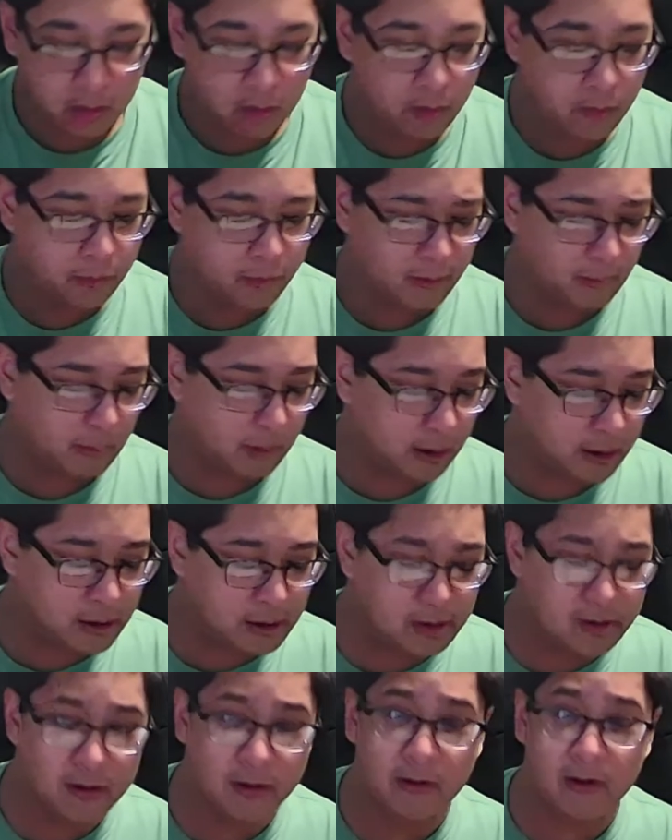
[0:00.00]
Some
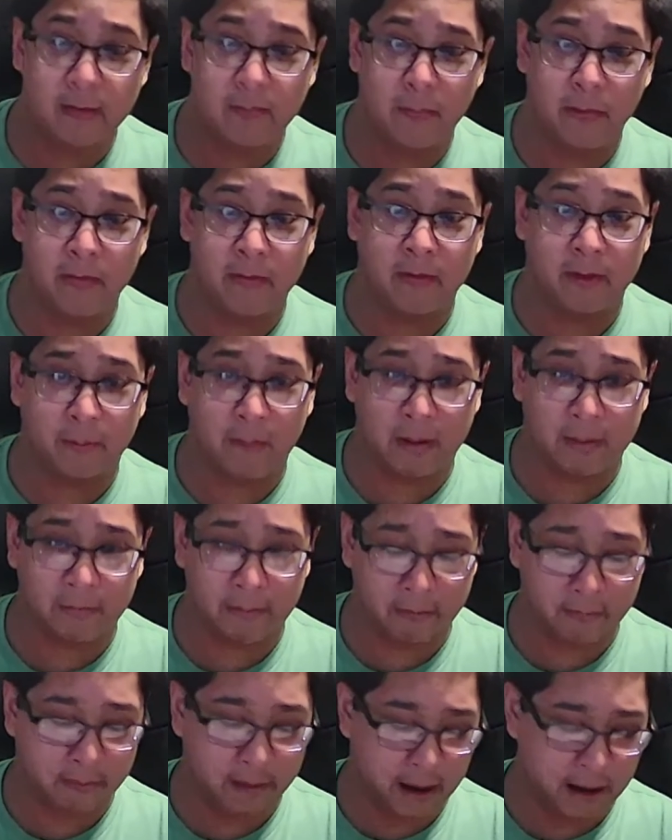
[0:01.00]
other notables about
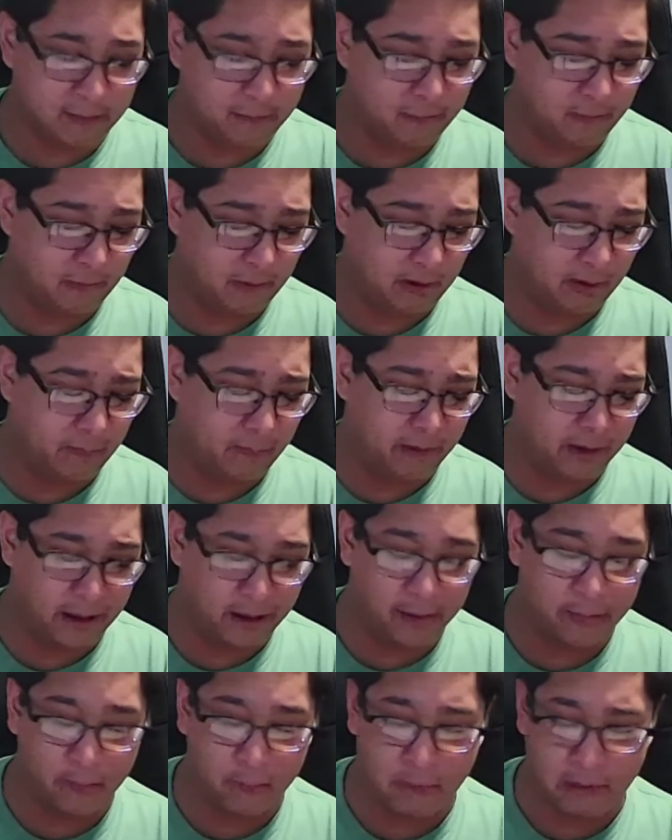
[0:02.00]
the schedule I would
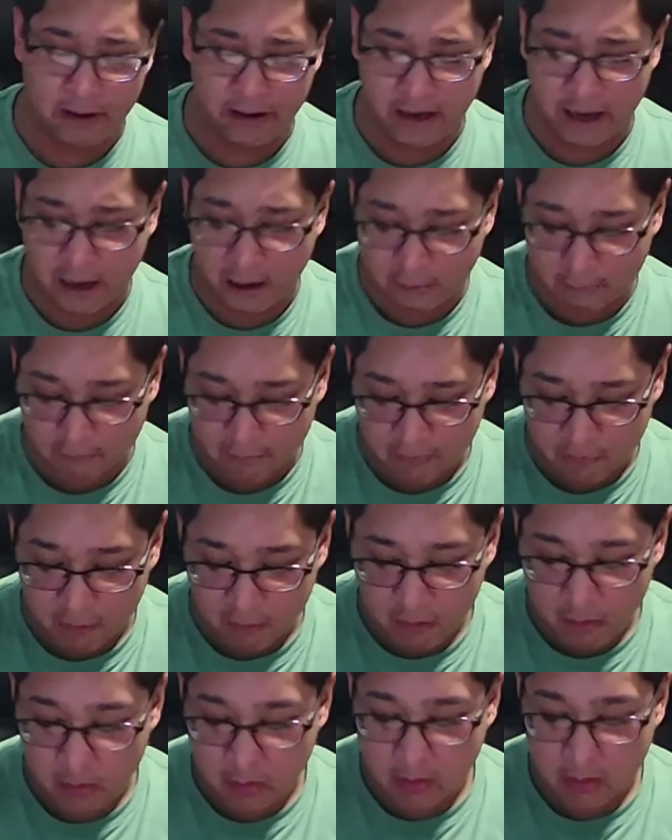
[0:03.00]
like to point out
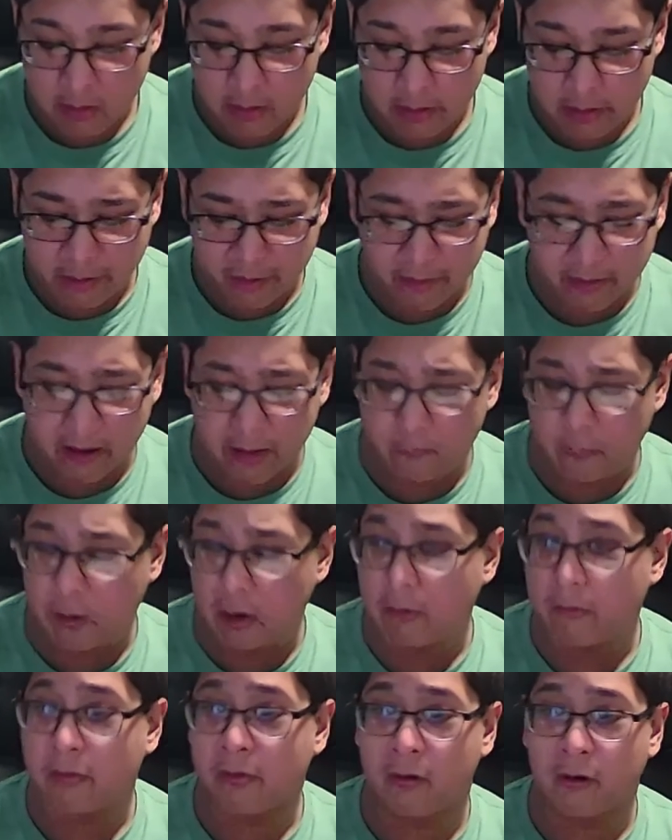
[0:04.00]
is that
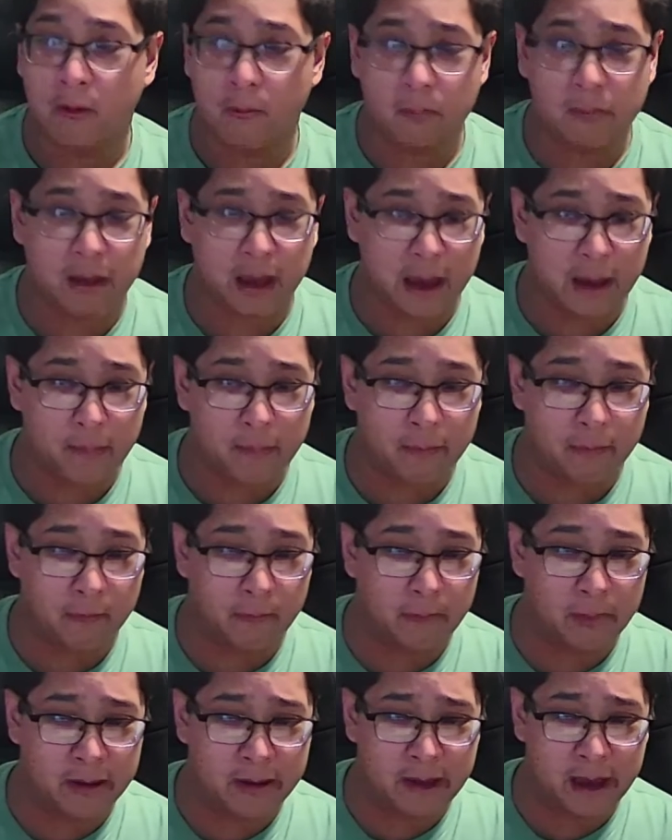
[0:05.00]
most home games
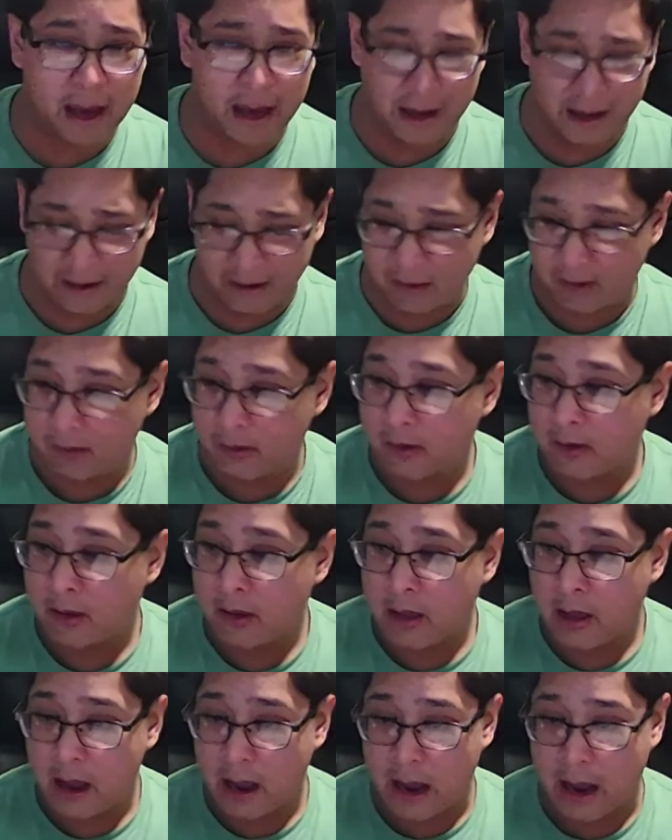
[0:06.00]
will begin
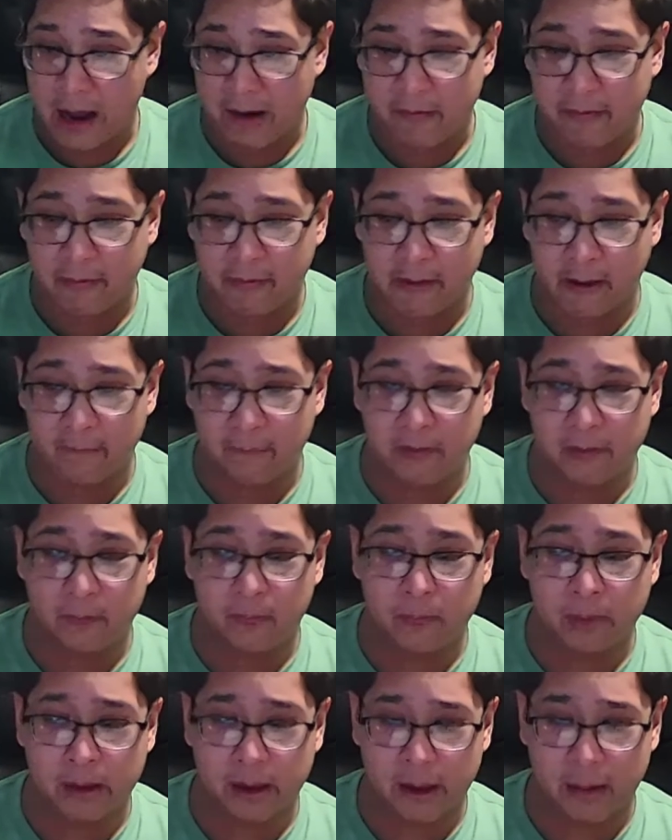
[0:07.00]
at 7
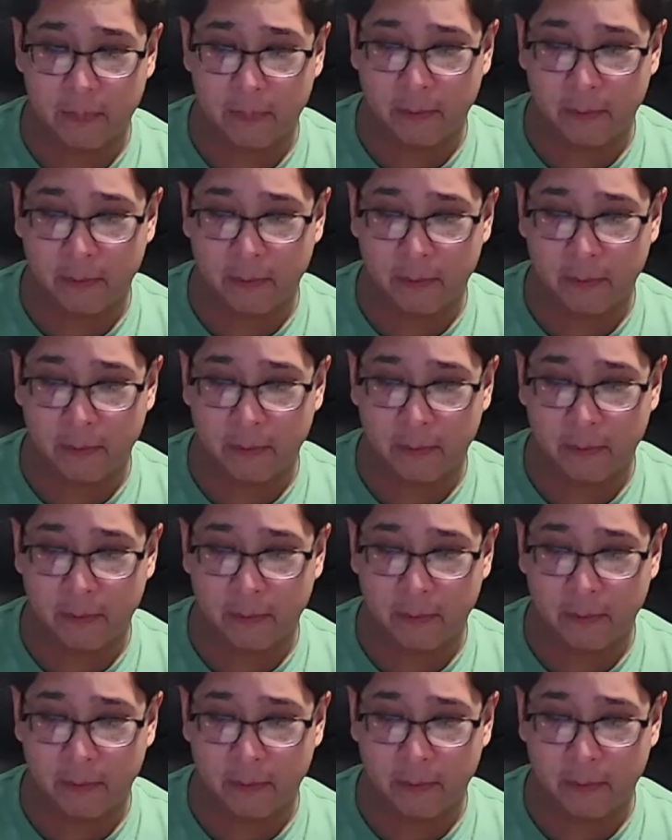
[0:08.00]
p.m.